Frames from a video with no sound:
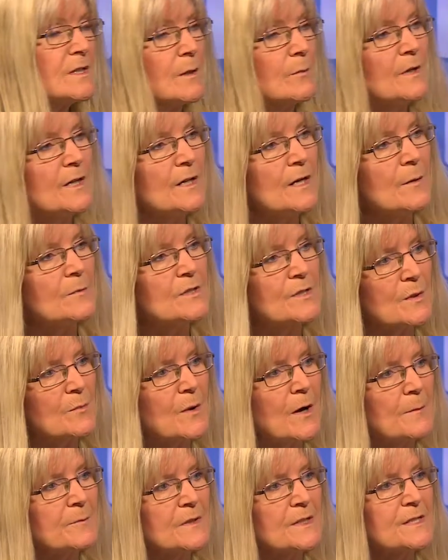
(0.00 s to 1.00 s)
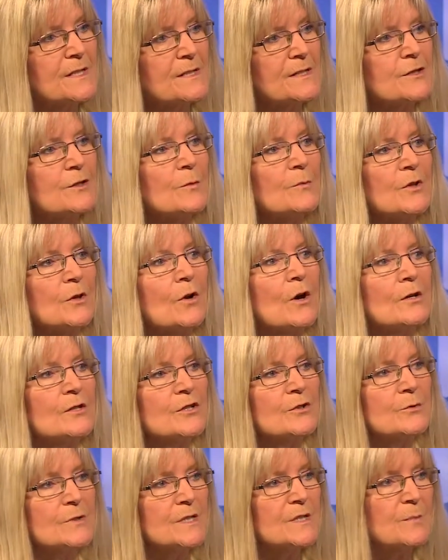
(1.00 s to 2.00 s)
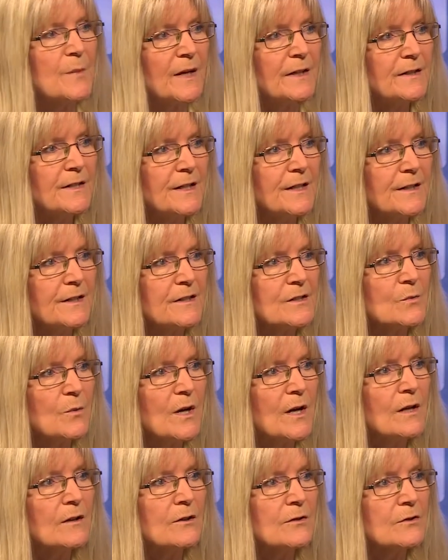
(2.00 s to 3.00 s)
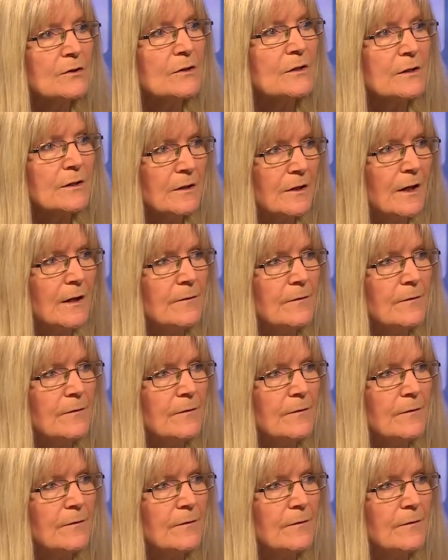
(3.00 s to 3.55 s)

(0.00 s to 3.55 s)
somebody comes to pump the system, they're also inspecting it as well? Yeah, or? that's yeah.